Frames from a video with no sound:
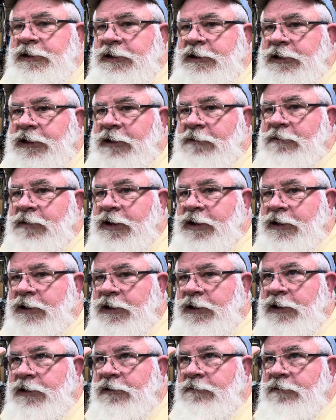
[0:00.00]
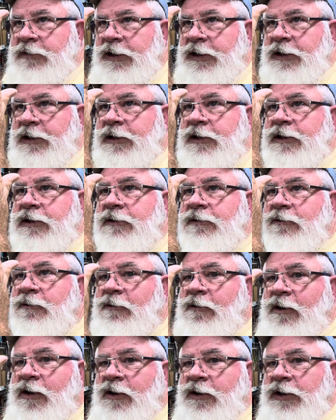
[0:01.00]
They've been a little bit
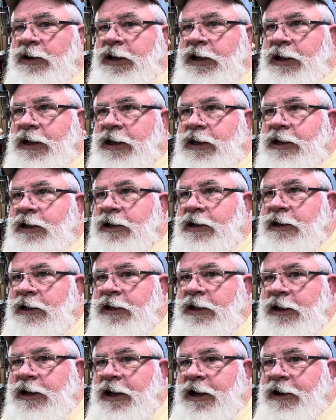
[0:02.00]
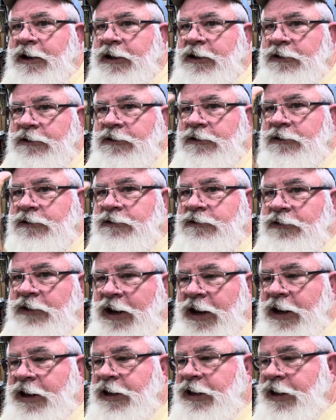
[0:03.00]
wonky, and I can
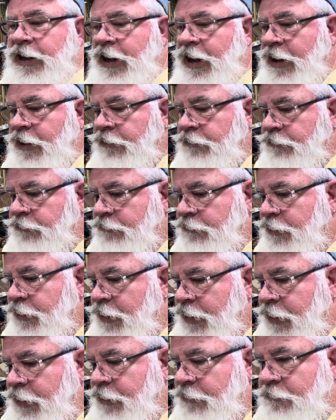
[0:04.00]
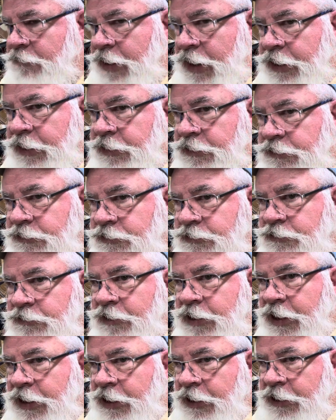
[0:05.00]
sand it out to where I can make it
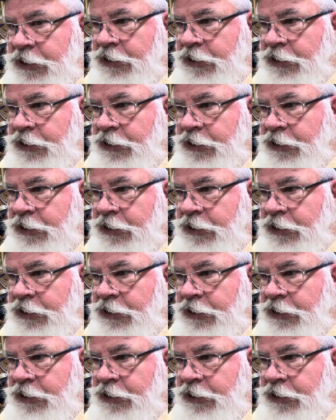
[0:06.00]
straight.